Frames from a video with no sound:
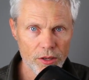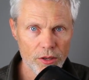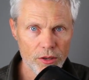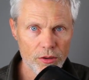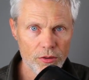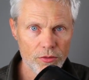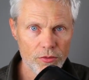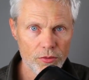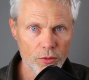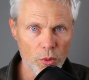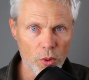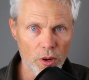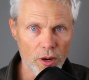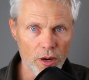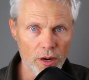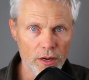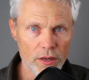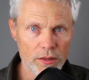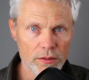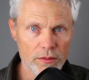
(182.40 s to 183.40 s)

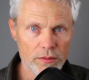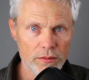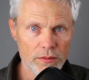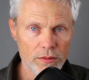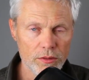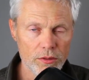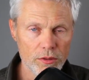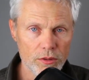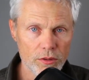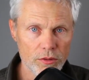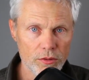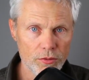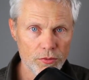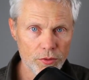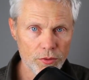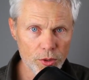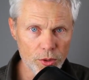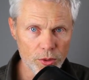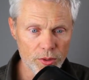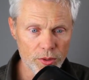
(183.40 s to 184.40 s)
for
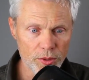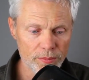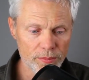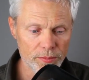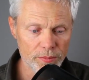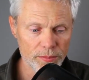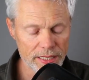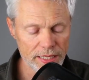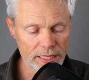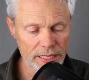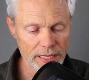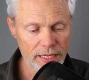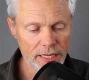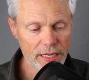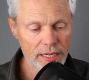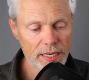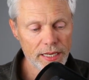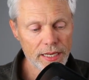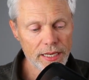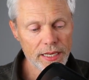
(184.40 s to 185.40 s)
food because he
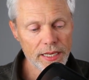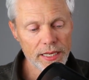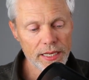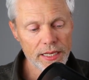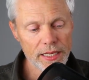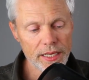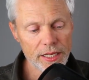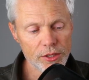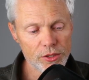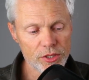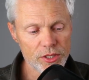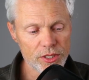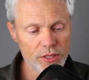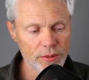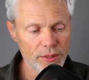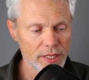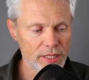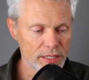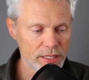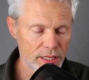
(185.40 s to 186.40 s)
he used to
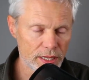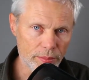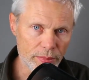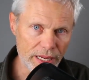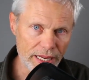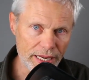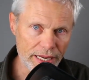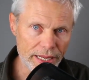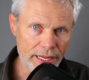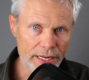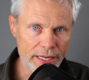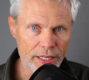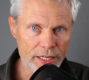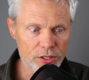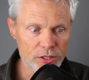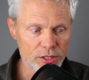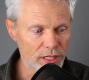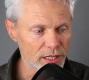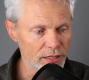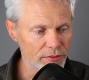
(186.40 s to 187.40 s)
he's a comedian he
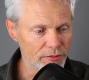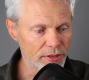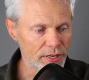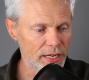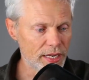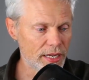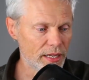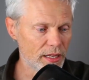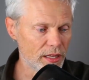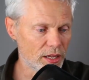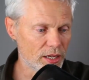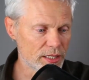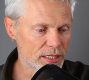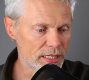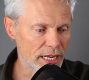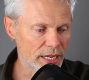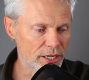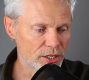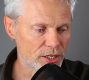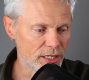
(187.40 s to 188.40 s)
used to live in los
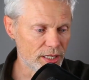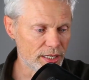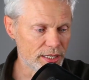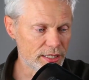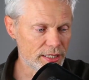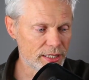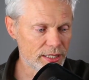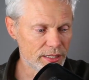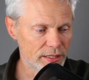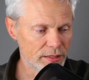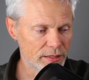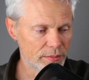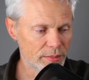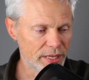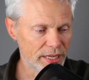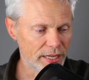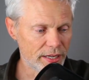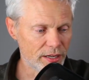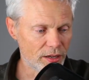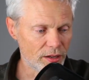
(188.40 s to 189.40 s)
angeles and
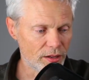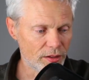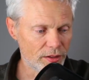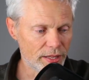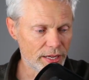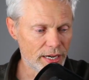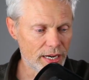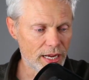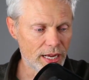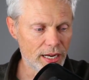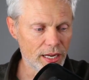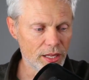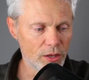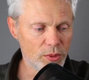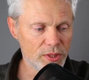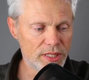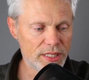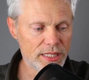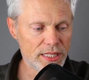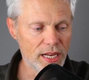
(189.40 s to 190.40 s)
be in all that
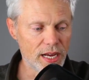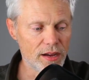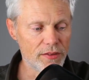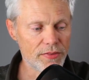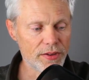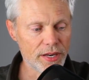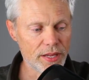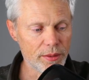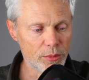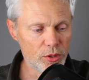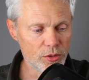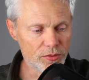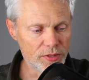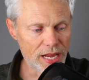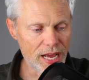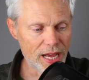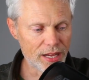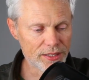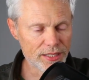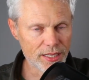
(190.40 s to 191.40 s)
hollywood stuff and he moved
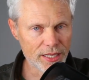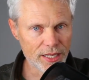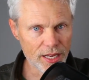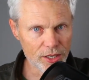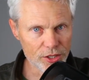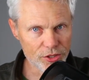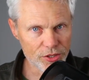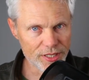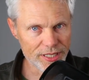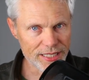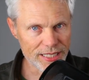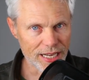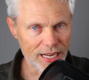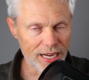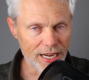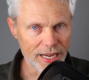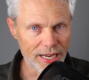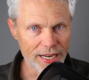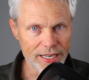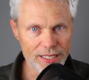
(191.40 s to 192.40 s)
out to the
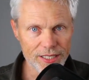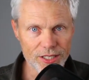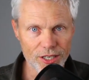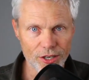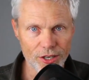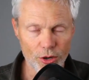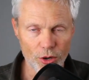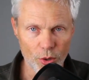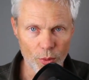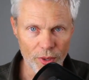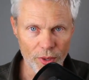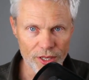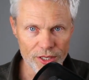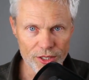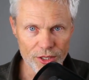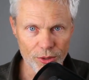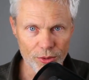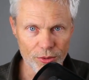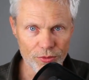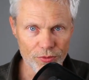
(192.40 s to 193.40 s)
countryside and he started growing his
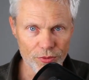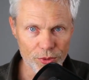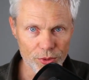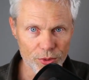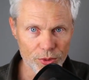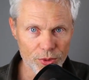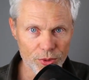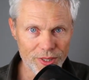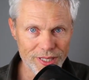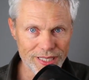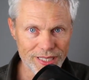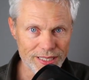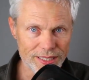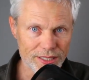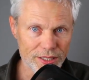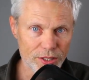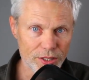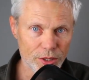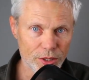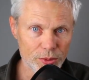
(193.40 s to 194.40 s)
own food he has
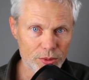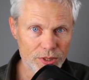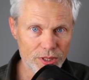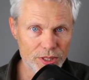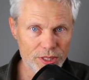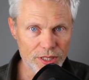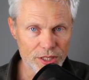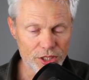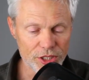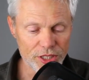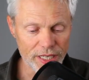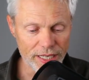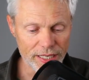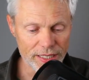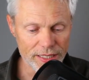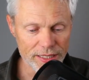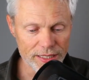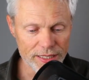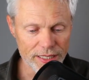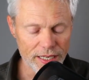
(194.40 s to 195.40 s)
goats and
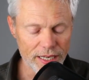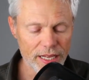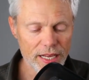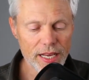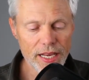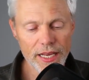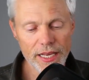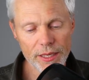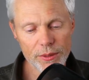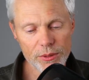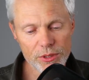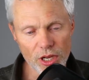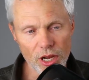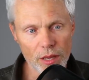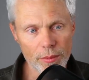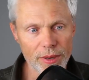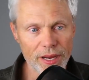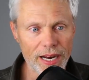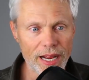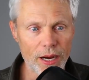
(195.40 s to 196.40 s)
chickens and he was talking
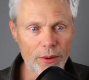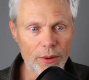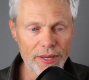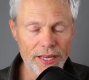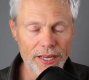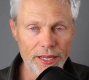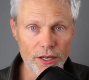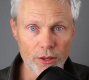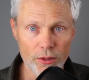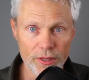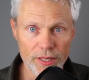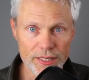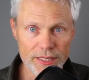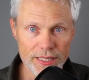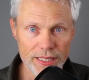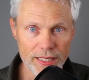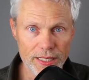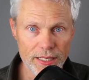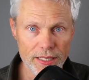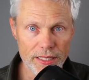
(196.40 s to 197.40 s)
about how he you know has
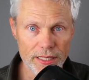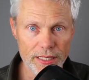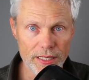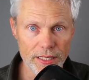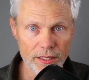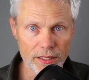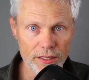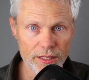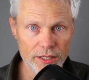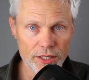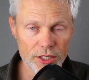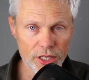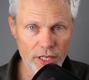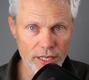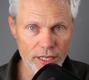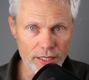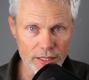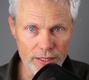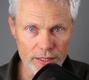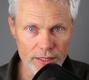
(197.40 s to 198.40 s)
to kill the
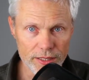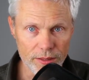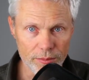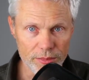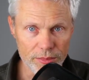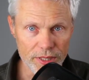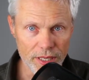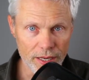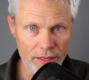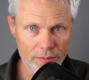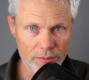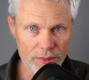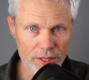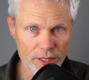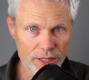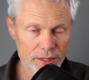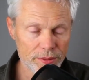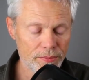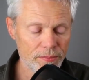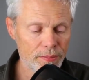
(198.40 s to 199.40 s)
chickens
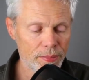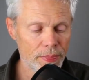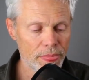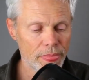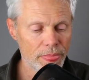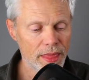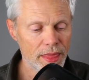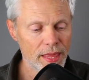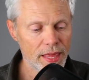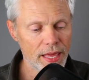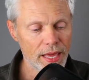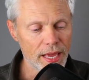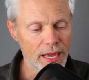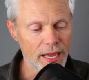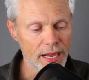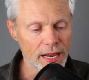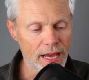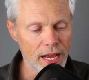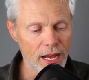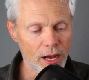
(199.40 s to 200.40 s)
sometimes
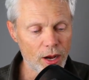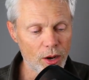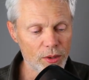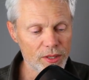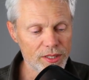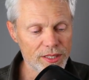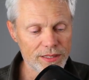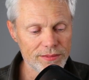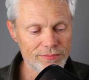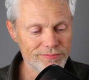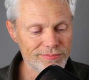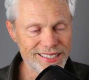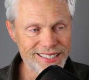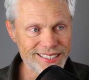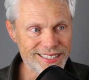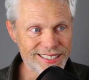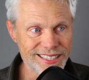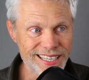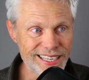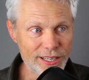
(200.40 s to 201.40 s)
and how it's he
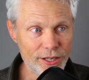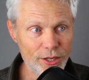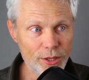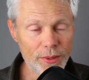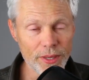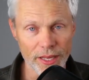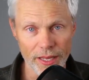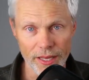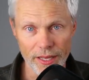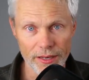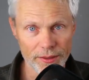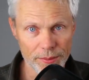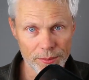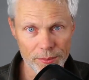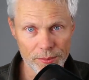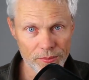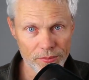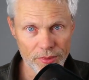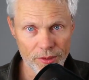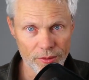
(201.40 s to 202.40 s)
doesn't like doing it
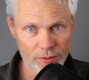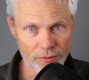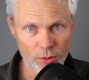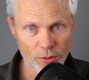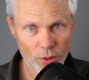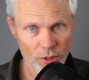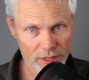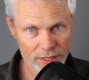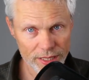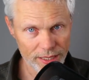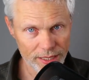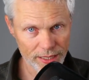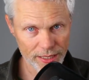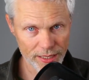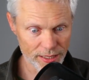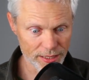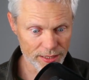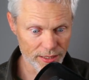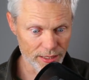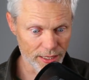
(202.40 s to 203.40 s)
of course he, he
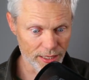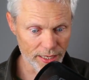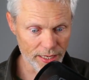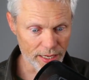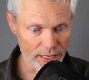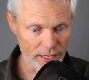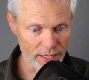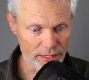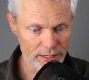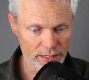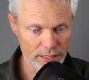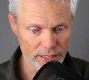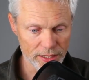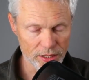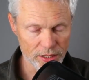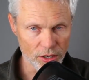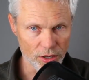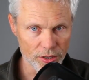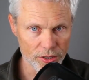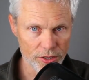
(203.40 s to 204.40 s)
doesn't like it it's it's
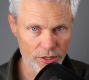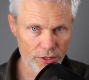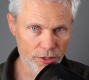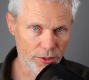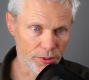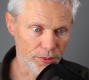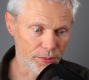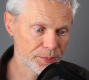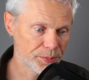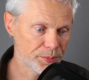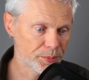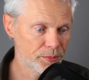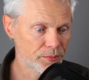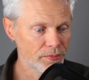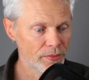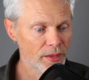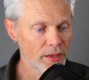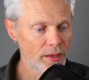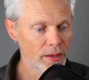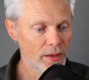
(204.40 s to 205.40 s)
hard to do
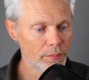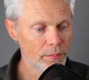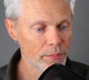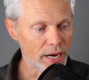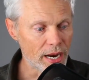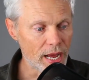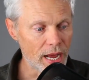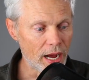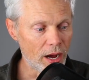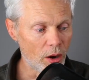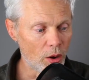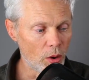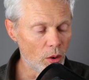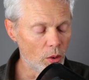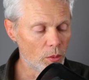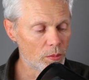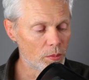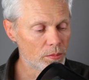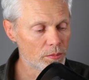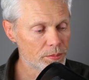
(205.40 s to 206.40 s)
but
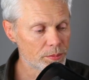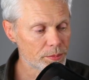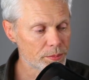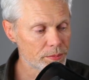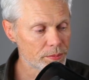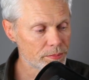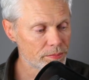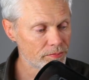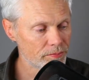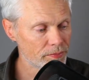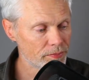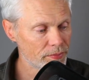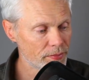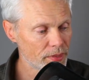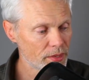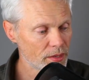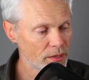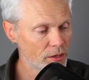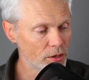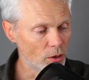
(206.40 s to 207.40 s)
how
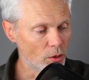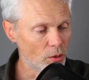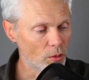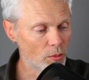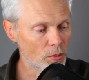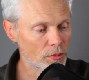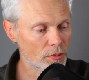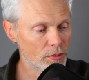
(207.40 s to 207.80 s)
you know